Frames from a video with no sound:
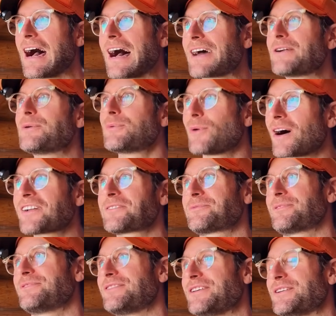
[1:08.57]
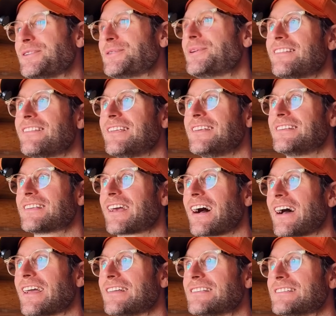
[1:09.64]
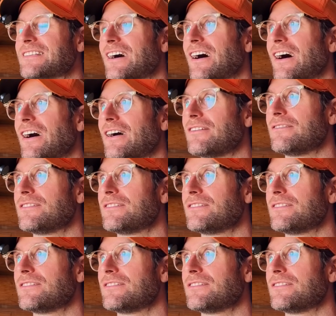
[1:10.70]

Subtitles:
I don't wanna review these kinds of